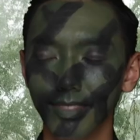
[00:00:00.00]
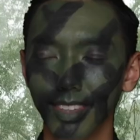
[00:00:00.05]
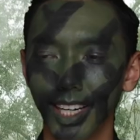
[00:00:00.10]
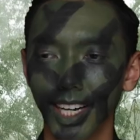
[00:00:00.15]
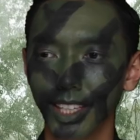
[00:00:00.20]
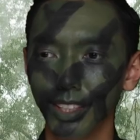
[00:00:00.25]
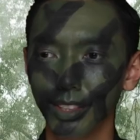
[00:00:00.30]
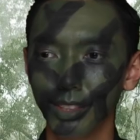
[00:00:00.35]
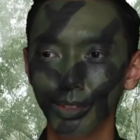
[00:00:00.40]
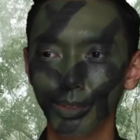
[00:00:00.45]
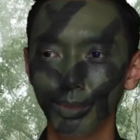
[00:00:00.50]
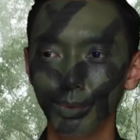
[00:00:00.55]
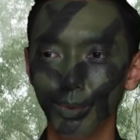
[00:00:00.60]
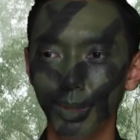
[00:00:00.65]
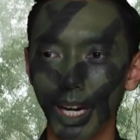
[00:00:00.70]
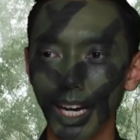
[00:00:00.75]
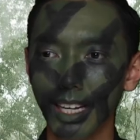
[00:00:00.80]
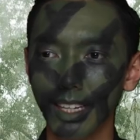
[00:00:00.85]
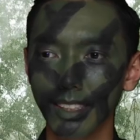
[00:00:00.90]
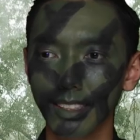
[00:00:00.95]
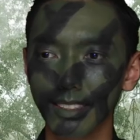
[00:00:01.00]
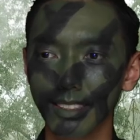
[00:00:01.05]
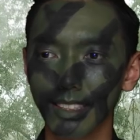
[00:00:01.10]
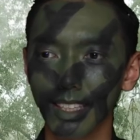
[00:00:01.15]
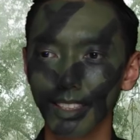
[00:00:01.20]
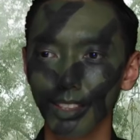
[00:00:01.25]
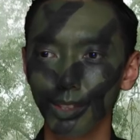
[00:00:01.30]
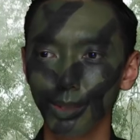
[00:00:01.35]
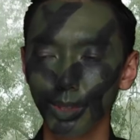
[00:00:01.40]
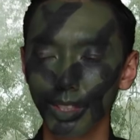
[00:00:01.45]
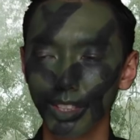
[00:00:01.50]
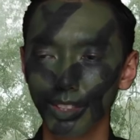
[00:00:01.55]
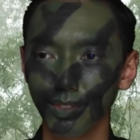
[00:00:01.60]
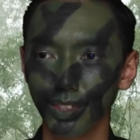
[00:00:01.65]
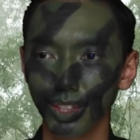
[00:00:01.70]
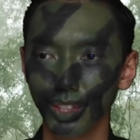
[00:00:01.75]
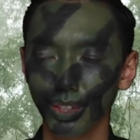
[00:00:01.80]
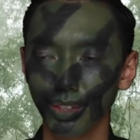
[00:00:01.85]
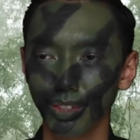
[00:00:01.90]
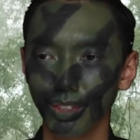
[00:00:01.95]
I don't know why I decided to do this
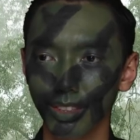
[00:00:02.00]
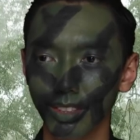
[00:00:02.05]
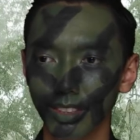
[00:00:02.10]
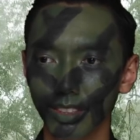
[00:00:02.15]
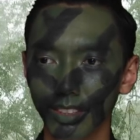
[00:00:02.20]
video.